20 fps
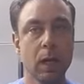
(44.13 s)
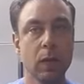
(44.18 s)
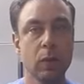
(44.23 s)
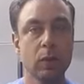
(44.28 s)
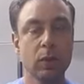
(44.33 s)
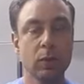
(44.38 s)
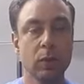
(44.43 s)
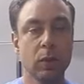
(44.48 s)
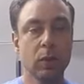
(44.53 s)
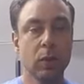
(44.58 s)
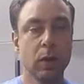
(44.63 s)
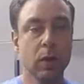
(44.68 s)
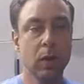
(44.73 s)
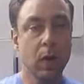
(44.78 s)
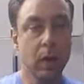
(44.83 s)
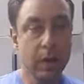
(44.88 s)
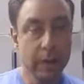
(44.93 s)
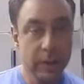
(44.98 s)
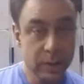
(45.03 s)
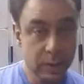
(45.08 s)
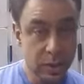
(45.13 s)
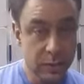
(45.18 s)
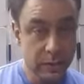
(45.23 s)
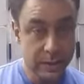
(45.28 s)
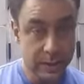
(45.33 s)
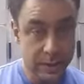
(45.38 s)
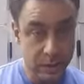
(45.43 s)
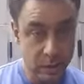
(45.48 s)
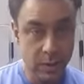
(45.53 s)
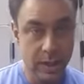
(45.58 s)
So on the
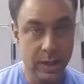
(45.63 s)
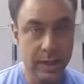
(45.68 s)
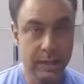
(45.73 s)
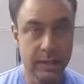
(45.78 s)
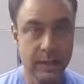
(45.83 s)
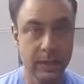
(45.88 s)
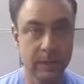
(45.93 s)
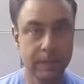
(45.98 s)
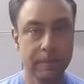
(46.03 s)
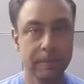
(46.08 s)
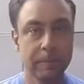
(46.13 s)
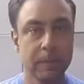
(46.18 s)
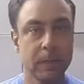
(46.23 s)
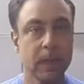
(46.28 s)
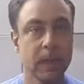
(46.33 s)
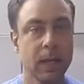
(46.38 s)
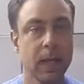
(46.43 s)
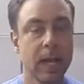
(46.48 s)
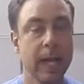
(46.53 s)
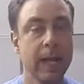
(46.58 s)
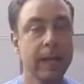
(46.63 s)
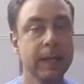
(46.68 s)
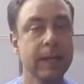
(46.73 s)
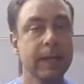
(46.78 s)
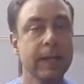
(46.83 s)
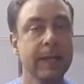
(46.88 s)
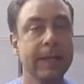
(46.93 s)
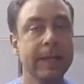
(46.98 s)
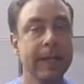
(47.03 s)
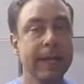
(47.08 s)
surface, that's a good idea. And
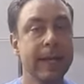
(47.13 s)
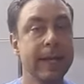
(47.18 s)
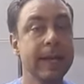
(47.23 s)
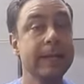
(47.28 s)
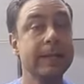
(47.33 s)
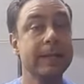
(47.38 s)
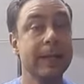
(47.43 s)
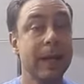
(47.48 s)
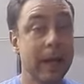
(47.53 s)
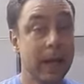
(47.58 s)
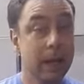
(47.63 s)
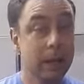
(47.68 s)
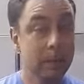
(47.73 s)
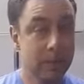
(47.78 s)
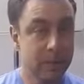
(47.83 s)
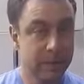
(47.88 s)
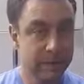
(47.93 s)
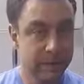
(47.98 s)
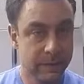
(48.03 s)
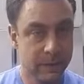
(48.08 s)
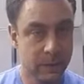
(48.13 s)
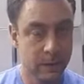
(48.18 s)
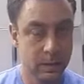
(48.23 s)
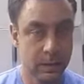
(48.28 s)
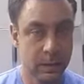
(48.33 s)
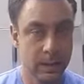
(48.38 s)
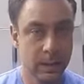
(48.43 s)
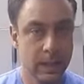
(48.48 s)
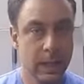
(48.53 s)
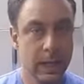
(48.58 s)
it is helpful.
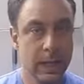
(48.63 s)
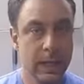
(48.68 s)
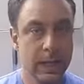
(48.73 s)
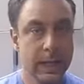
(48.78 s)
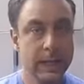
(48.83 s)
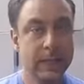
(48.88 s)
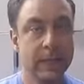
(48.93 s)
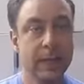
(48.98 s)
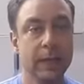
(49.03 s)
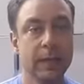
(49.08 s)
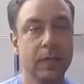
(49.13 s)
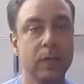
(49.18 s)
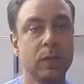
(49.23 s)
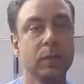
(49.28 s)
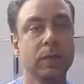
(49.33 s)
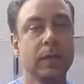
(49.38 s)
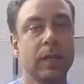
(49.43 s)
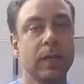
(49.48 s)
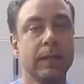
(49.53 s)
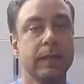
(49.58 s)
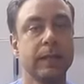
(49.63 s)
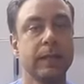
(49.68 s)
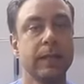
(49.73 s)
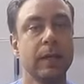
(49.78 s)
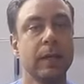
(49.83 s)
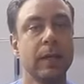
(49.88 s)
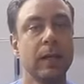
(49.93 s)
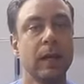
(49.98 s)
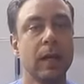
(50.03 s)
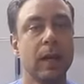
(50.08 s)
It's not useless.
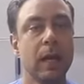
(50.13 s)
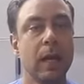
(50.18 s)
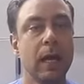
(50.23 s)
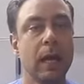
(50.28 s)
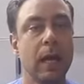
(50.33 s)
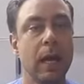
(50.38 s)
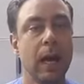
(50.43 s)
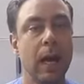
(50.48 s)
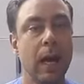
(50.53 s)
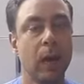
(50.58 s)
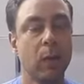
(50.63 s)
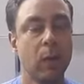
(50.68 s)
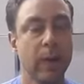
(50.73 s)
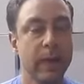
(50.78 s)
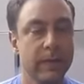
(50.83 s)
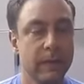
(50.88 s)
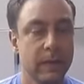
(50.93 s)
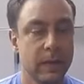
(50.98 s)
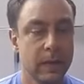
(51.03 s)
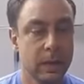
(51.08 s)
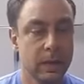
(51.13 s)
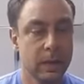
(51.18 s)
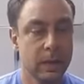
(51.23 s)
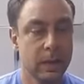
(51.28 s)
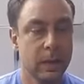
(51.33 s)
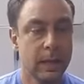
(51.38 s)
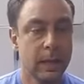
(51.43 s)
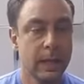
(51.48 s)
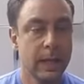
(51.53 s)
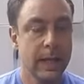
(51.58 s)
However,
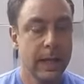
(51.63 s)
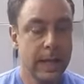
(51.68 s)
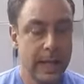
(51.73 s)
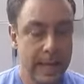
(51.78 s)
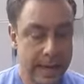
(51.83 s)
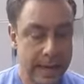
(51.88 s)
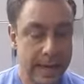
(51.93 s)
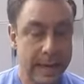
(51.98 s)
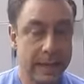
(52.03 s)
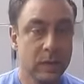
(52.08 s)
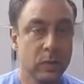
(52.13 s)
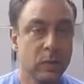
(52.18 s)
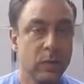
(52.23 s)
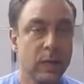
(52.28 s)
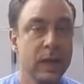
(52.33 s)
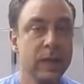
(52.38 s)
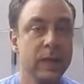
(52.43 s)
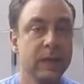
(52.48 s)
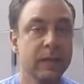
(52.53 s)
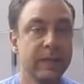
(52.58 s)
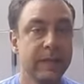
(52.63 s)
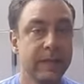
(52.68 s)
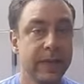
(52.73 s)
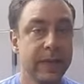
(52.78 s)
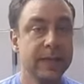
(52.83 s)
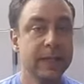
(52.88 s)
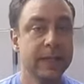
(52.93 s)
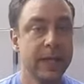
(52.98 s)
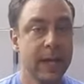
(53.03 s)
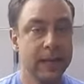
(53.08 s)
it will not
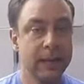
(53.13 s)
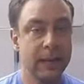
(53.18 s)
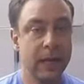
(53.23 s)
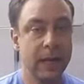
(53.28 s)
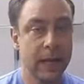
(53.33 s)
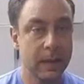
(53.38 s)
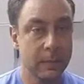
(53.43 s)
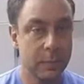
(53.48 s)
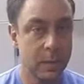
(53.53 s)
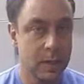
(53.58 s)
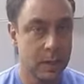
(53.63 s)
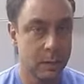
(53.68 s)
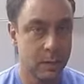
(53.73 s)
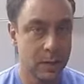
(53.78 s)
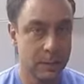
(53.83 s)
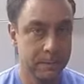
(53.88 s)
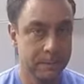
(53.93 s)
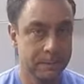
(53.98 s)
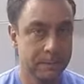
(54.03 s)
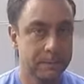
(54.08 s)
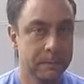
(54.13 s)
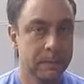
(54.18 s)
fix the underlying problem.